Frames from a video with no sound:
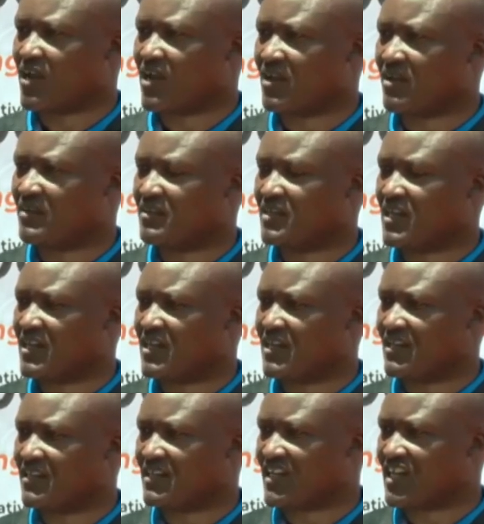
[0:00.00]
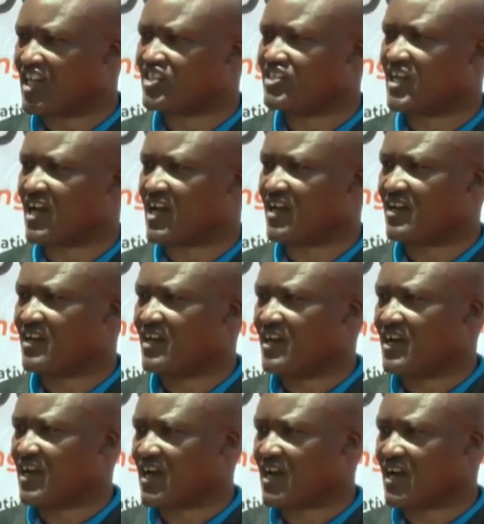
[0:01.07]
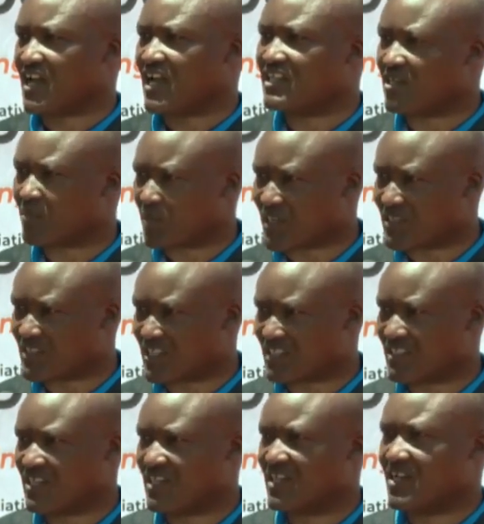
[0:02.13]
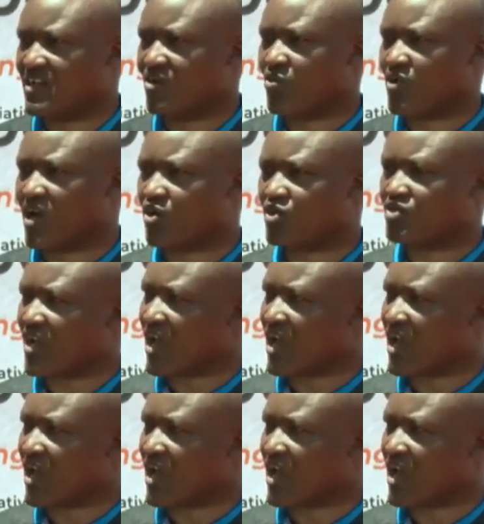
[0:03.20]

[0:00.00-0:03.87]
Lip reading: the nature enterprises. We are